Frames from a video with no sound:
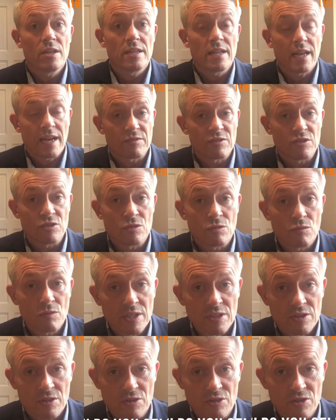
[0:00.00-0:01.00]
You have to do the
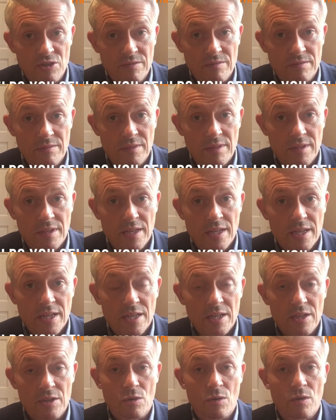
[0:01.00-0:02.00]
research.
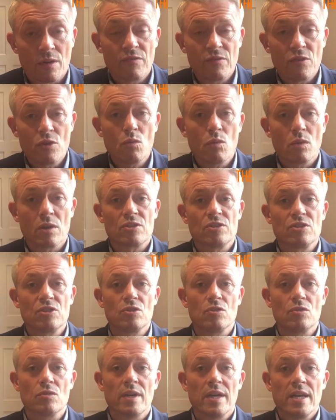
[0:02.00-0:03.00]
You know, if you want
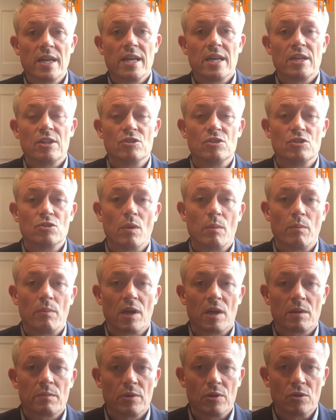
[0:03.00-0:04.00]
to do a
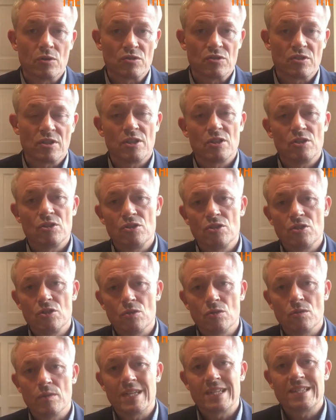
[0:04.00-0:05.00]
blog post
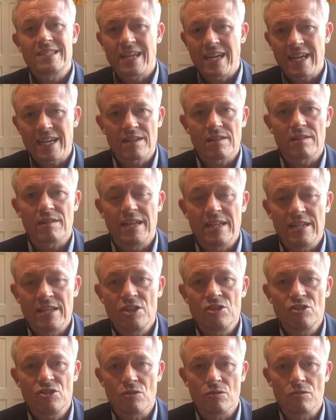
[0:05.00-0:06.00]
to tackle an
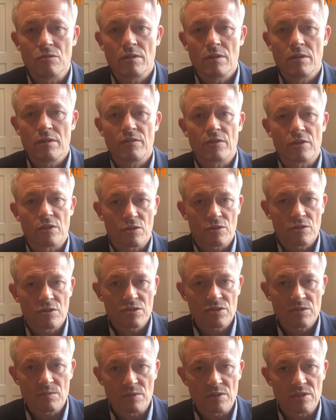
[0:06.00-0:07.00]
issue for your
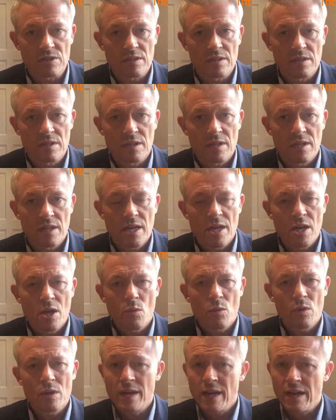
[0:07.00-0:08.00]
customers,
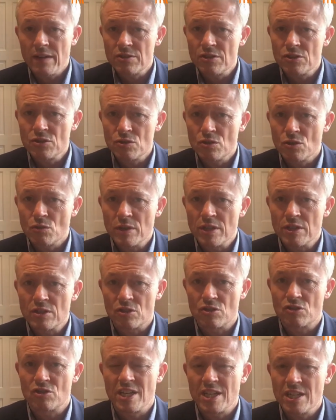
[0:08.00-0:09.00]
Well, you have to do the
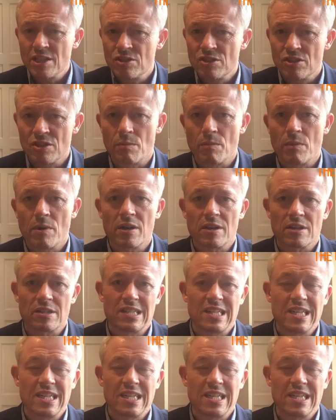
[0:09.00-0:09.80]
research into your market,